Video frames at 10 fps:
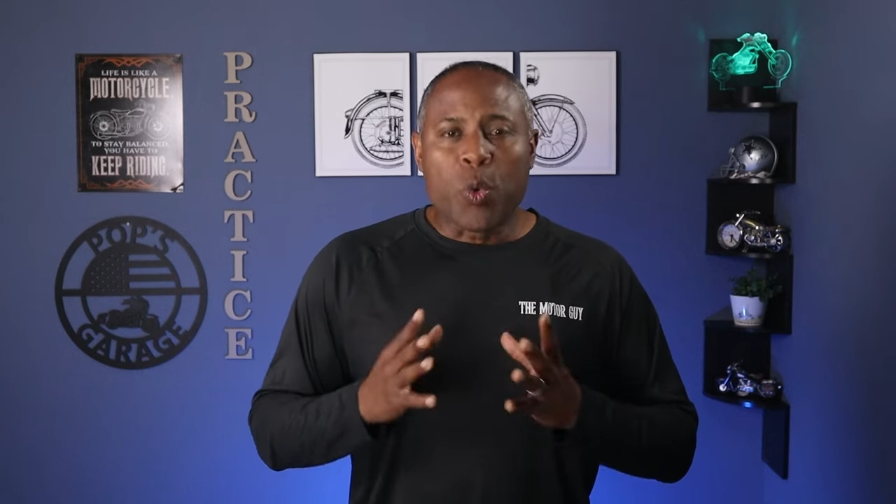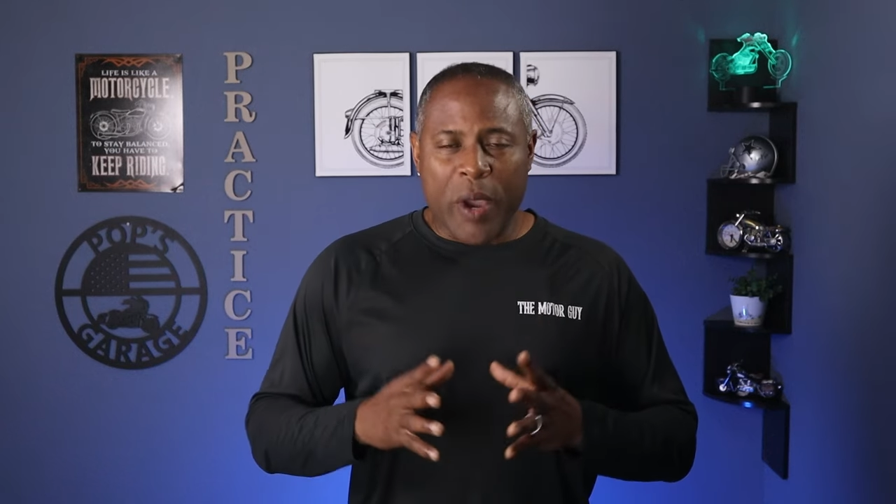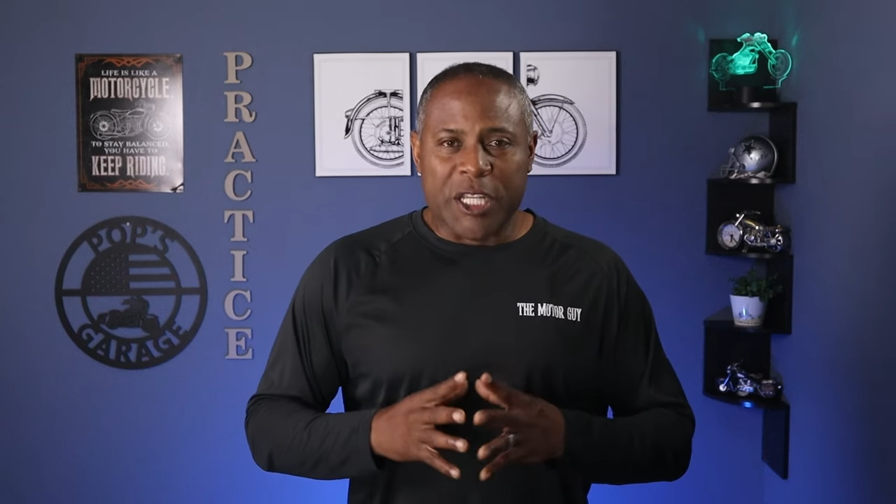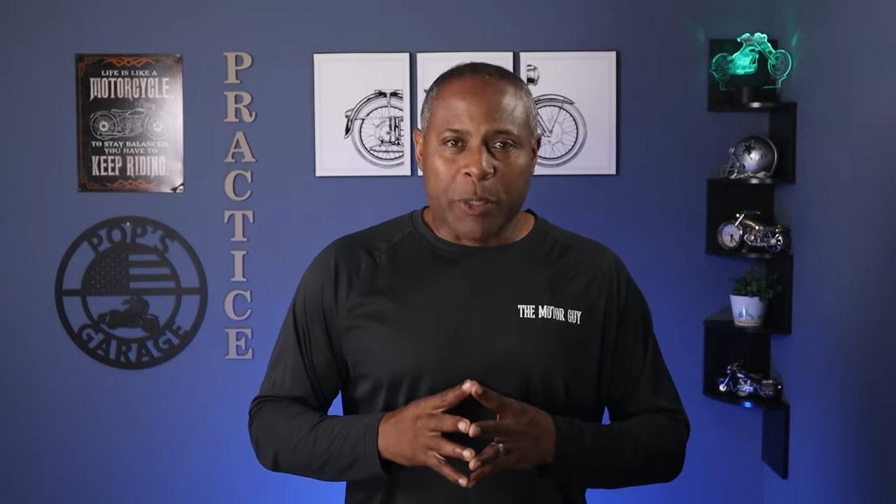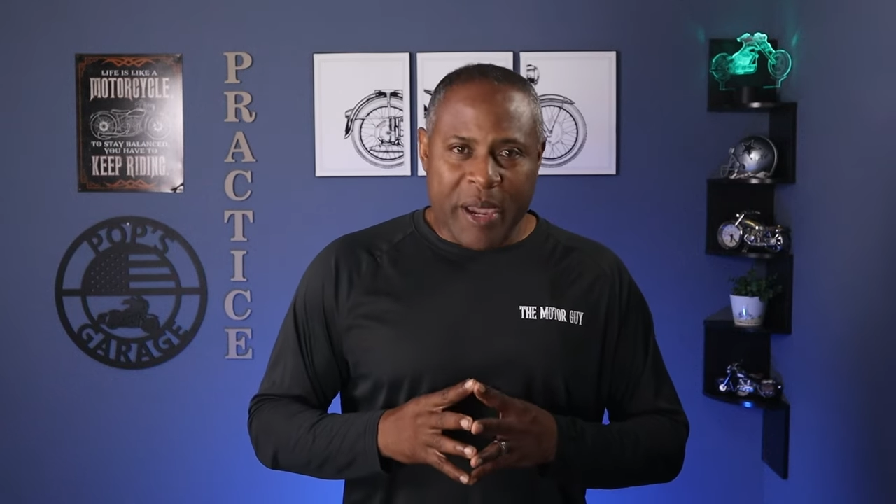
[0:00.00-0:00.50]

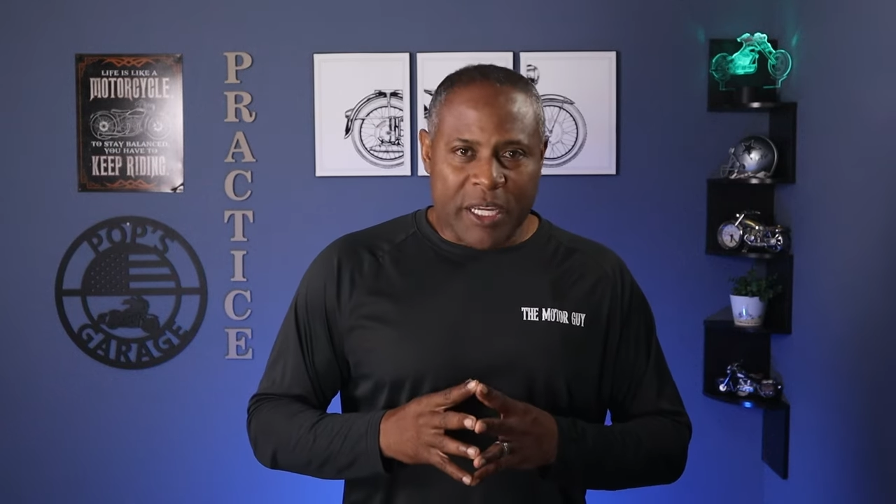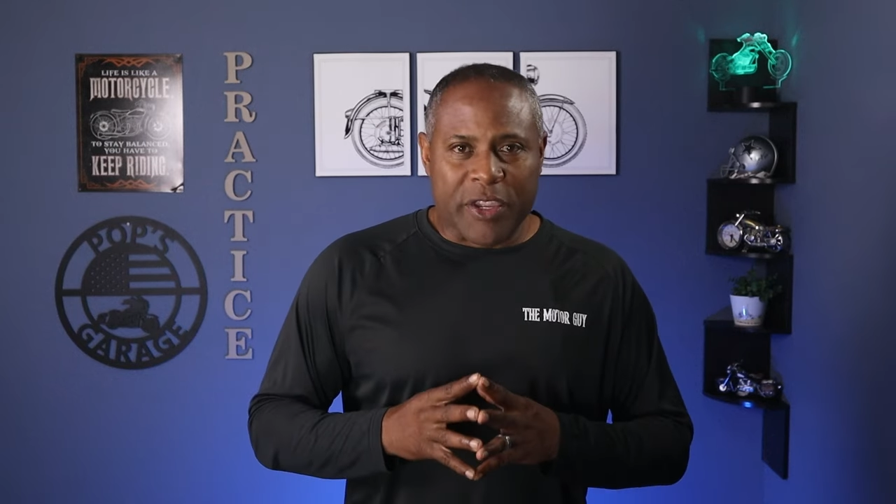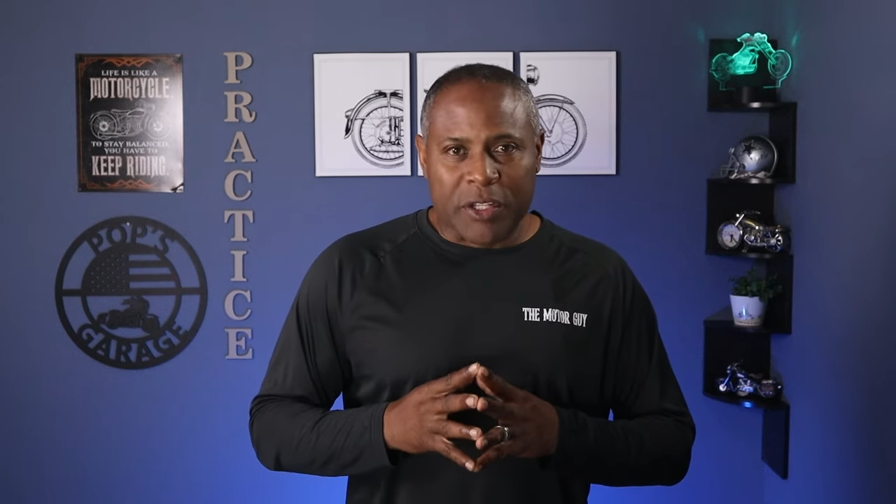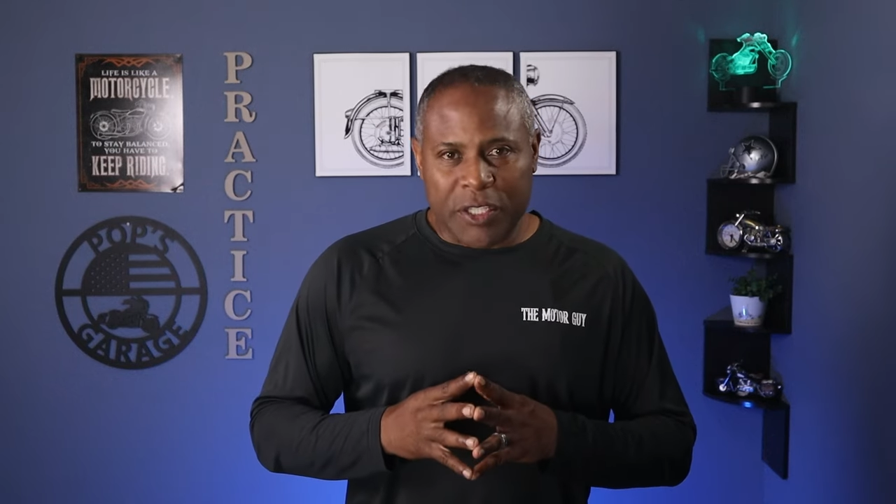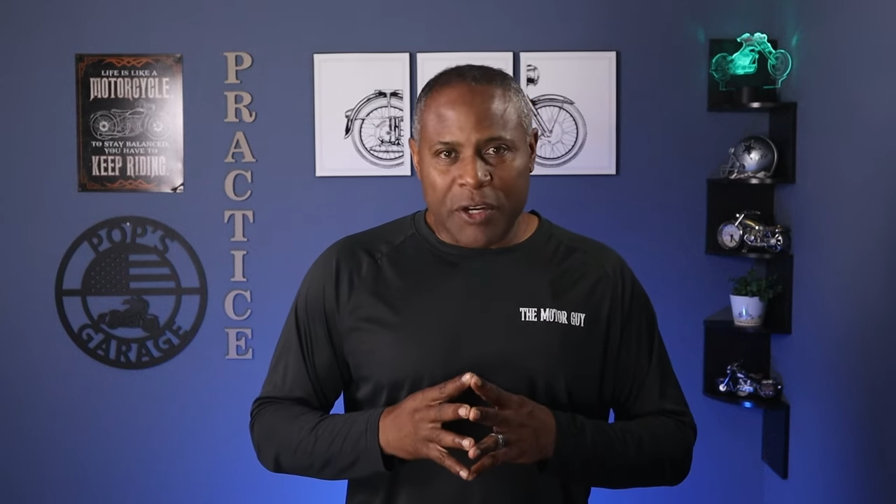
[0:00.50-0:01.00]
as you're making
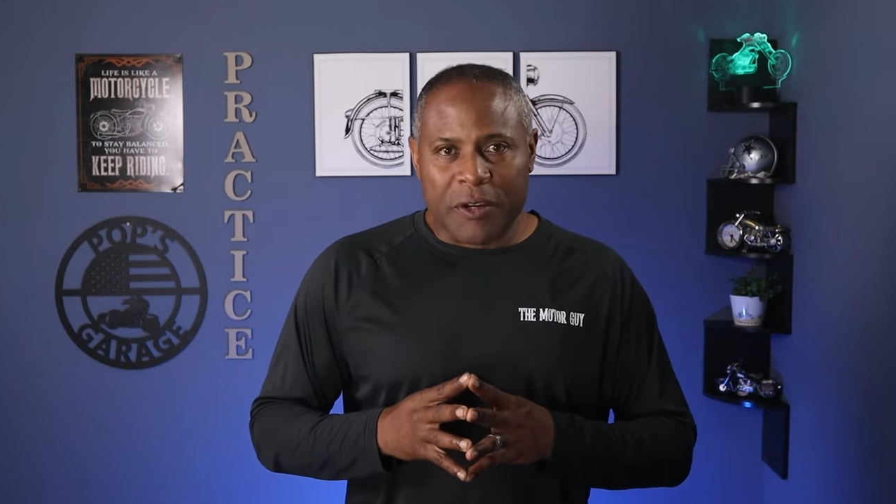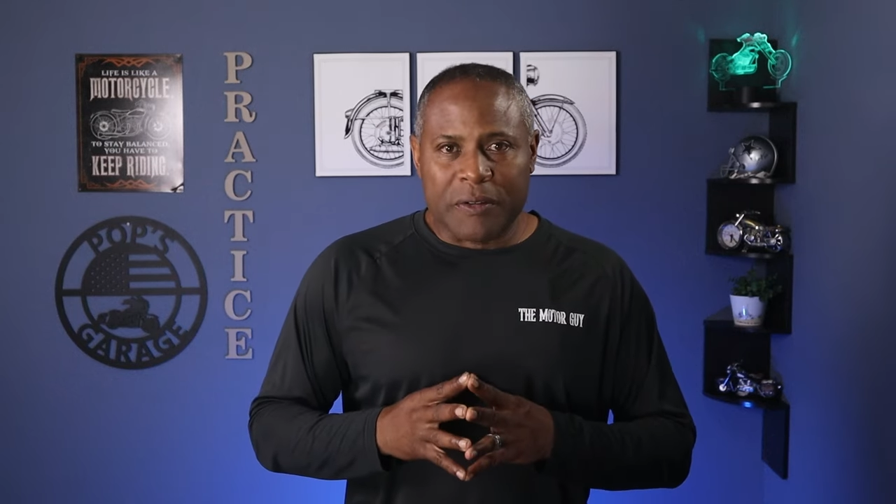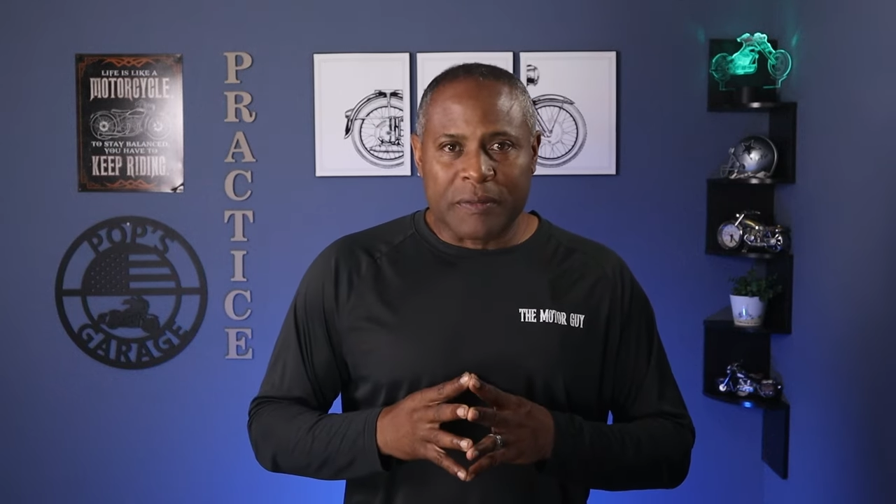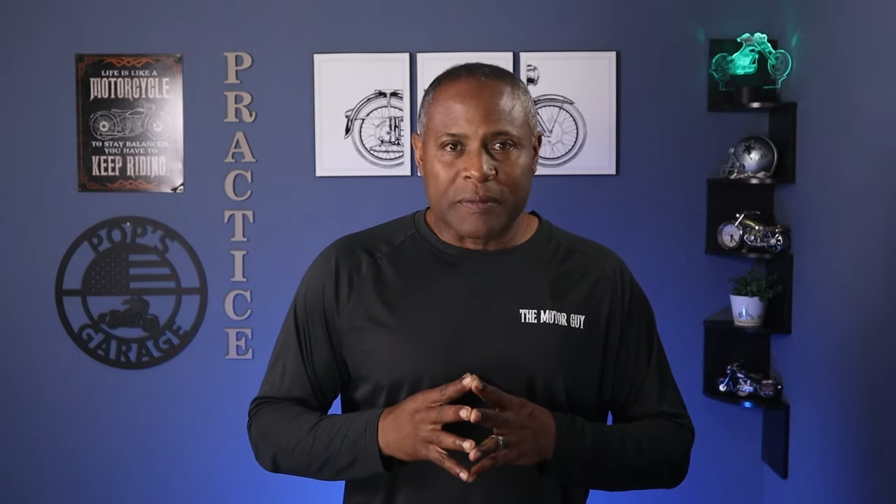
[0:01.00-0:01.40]
your turn.